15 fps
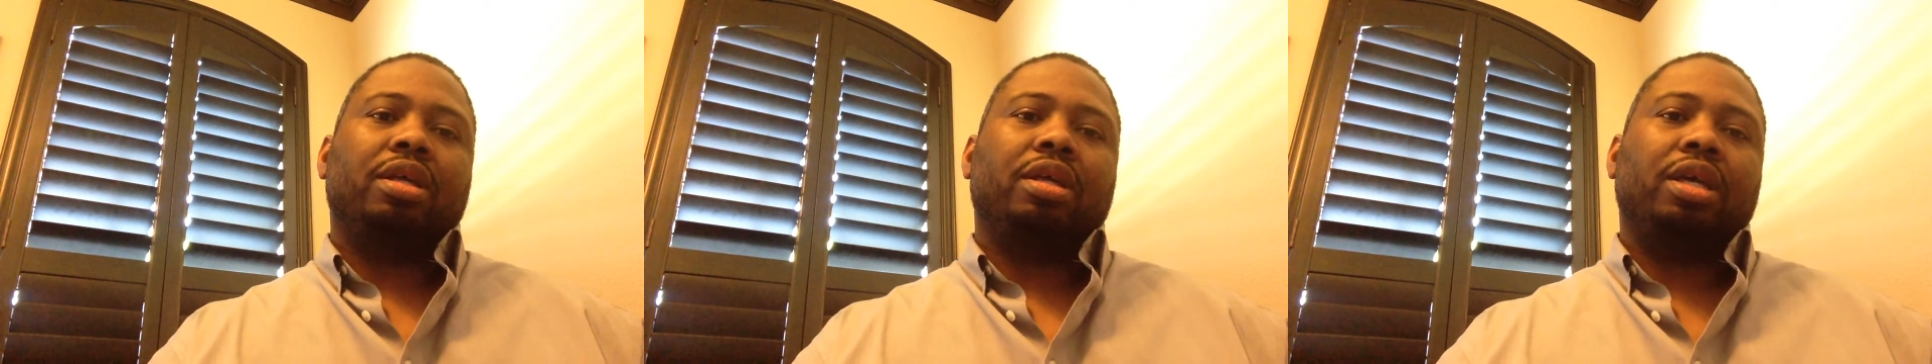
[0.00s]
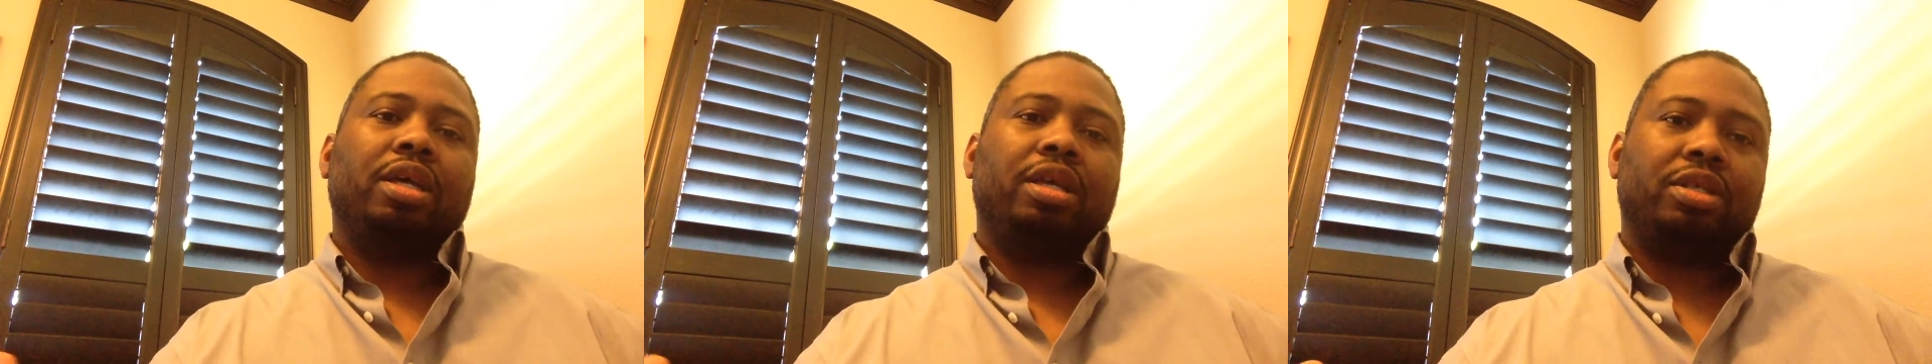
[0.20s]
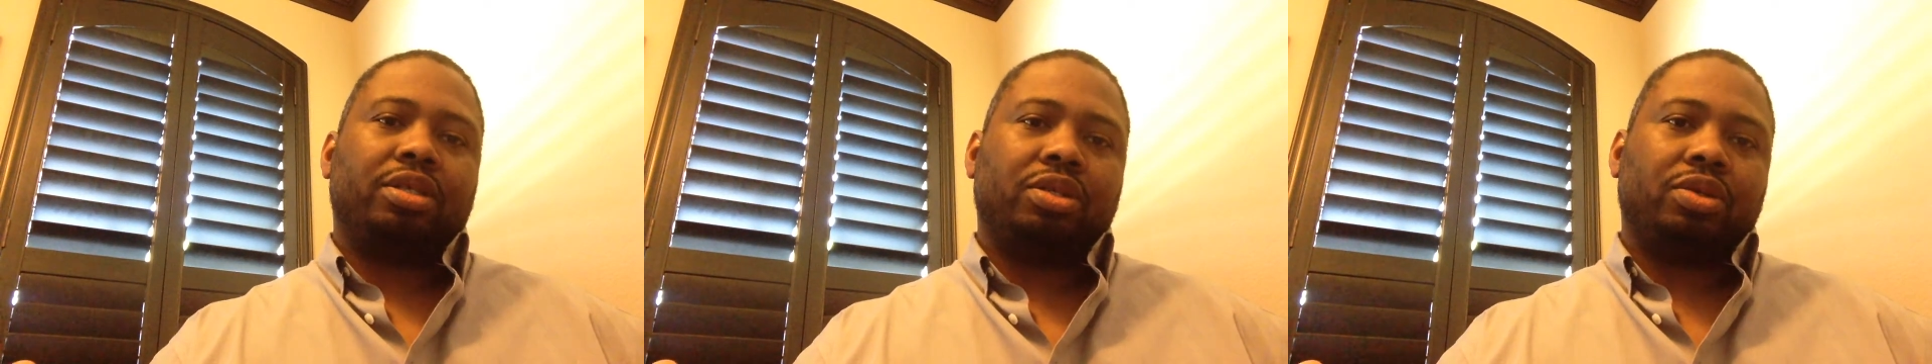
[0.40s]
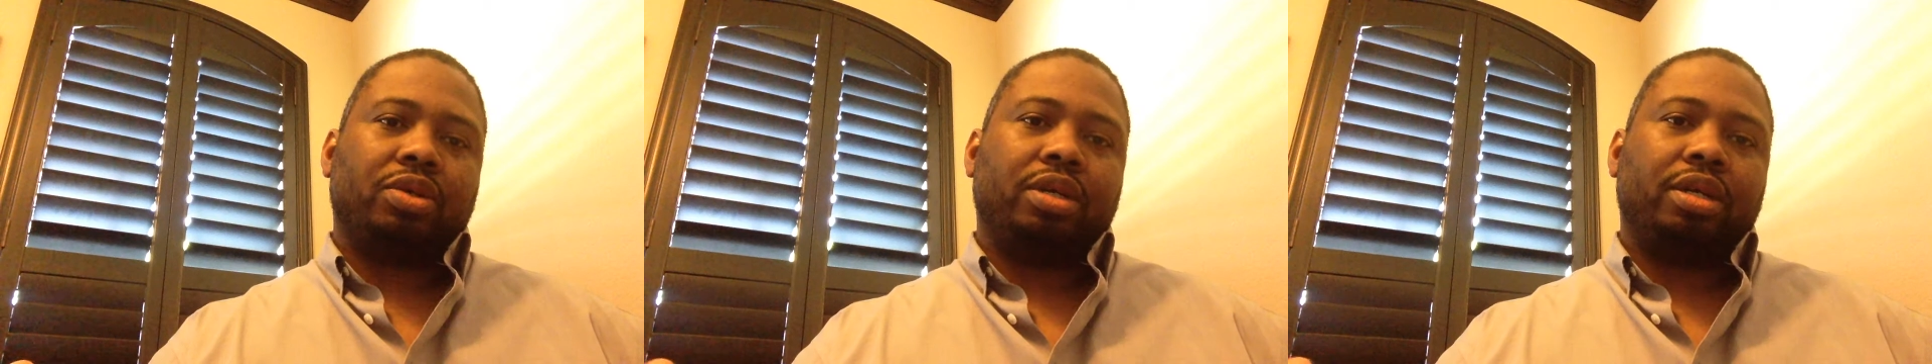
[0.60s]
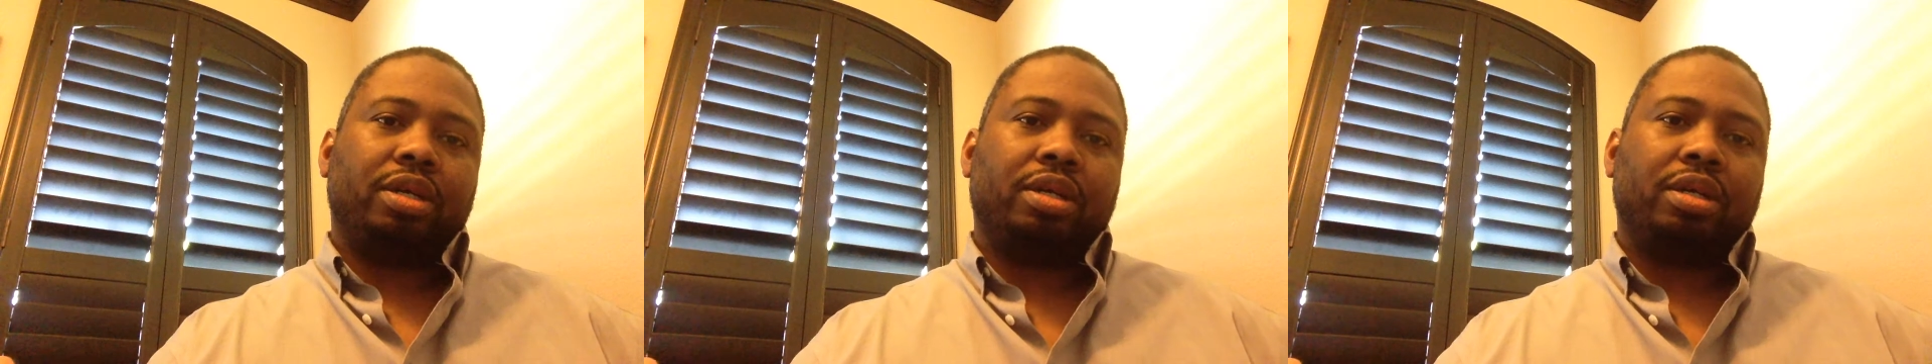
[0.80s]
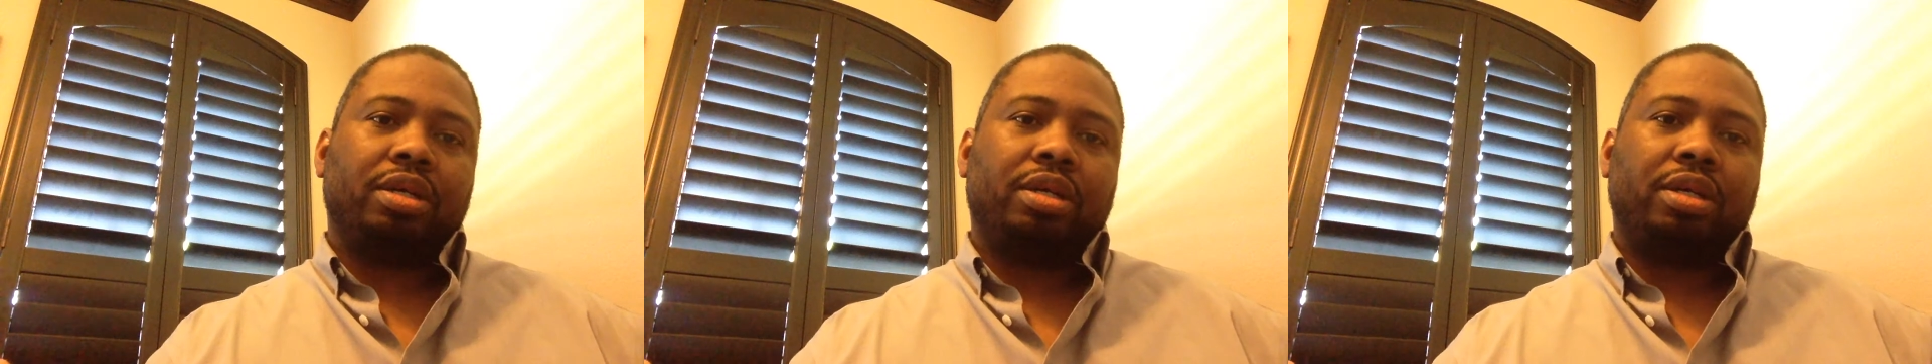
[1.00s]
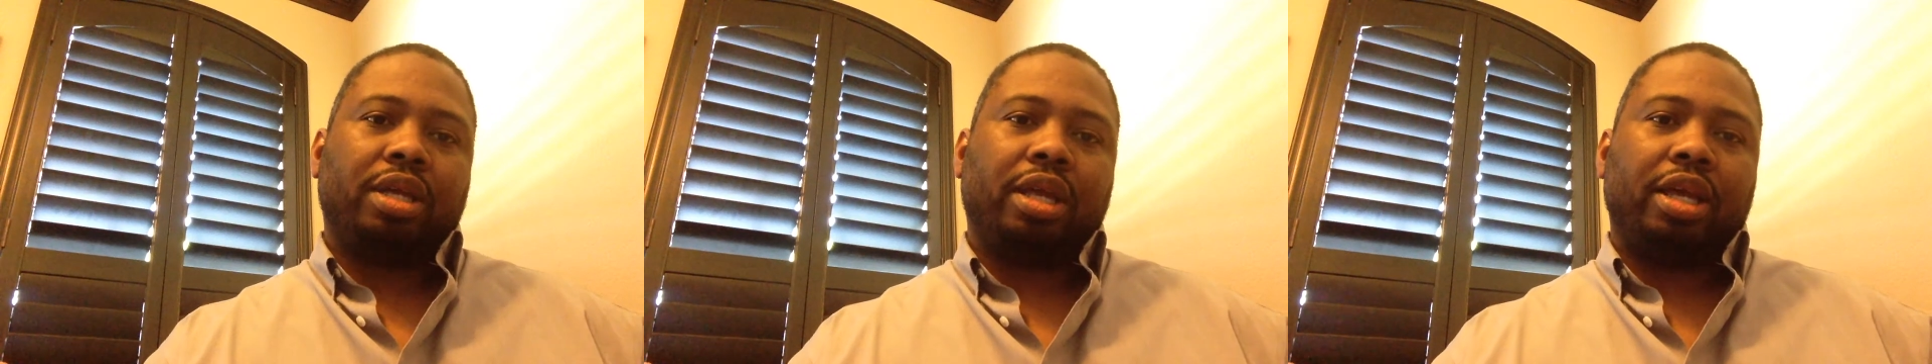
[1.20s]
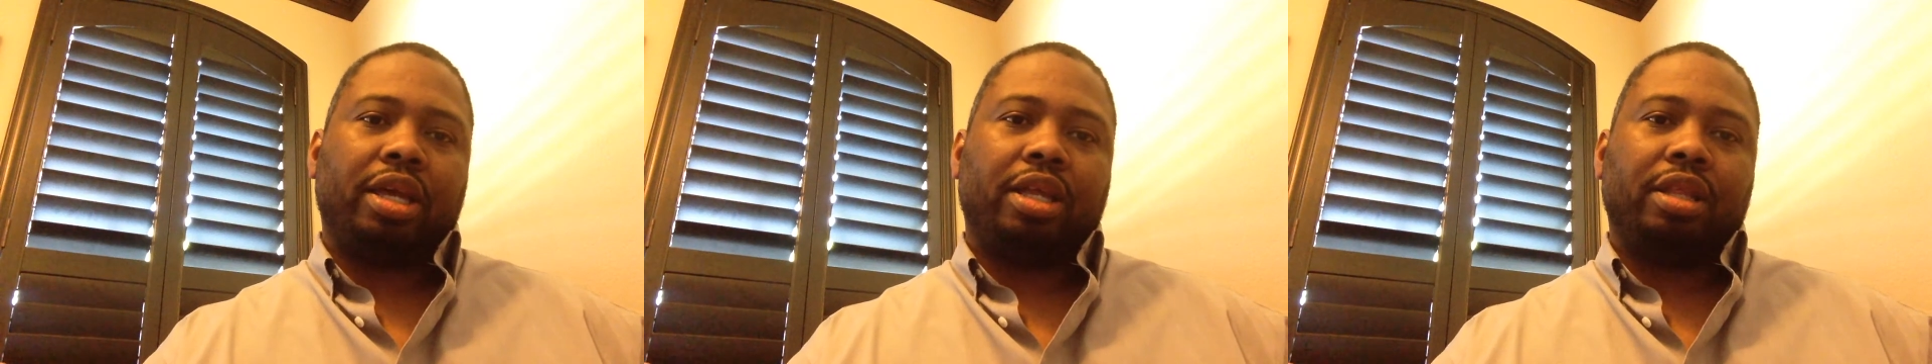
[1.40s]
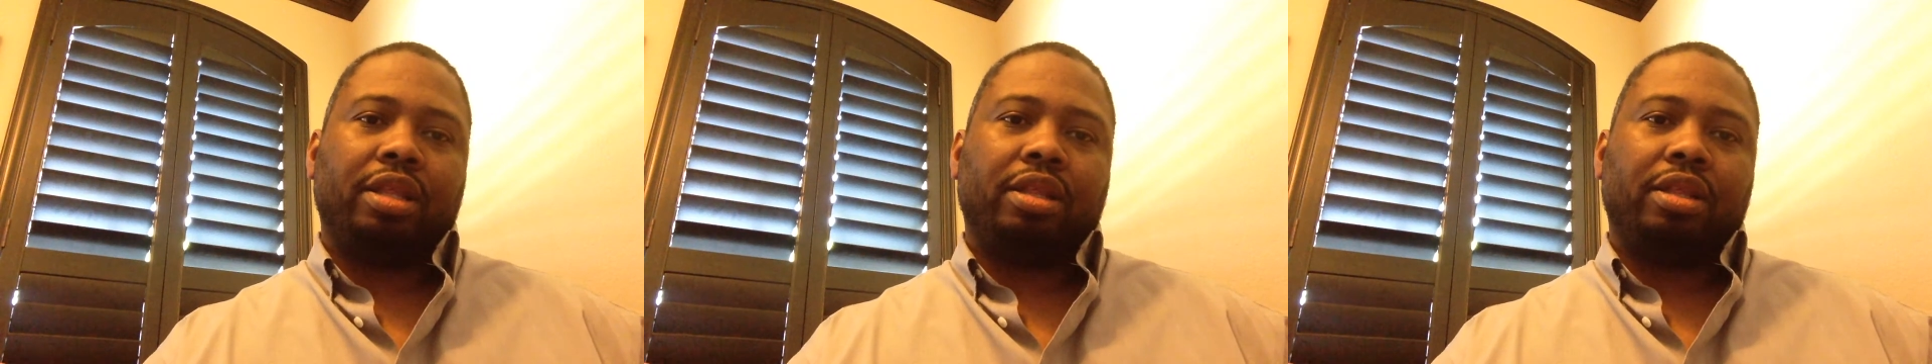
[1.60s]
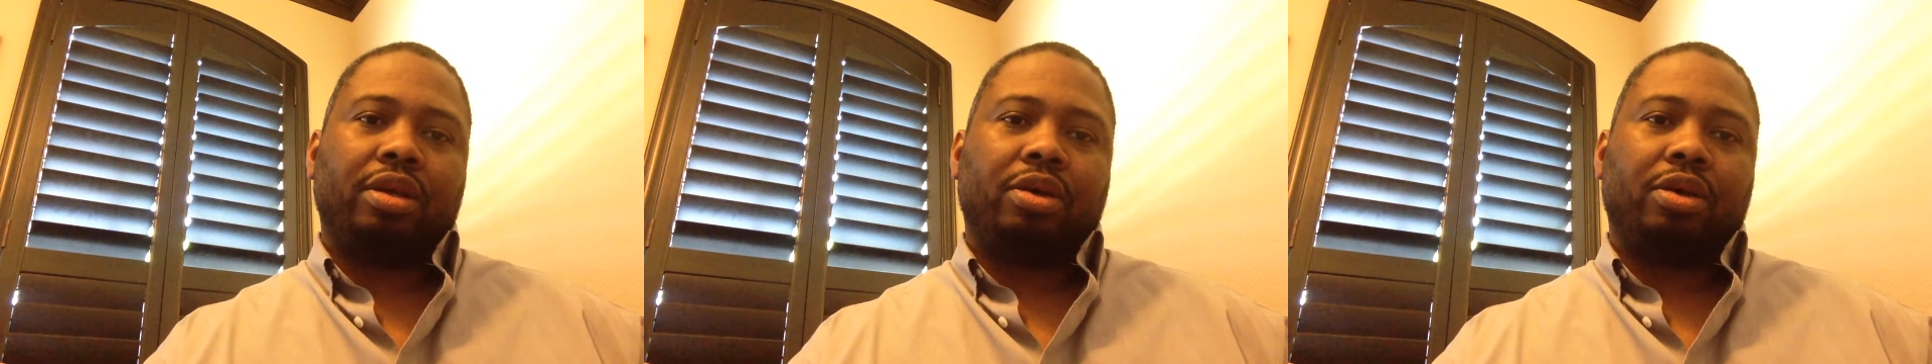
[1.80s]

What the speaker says: history and